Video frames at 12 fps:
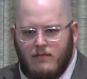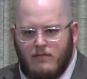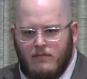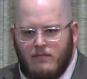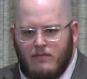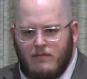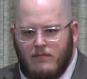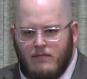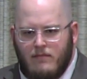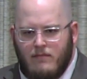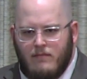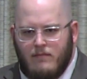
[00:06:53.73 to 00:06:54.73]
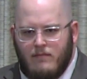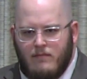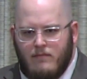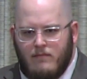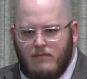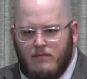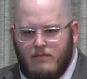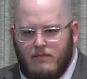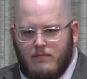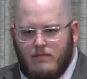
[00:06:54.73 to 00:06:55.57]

No one is speaking in this clip.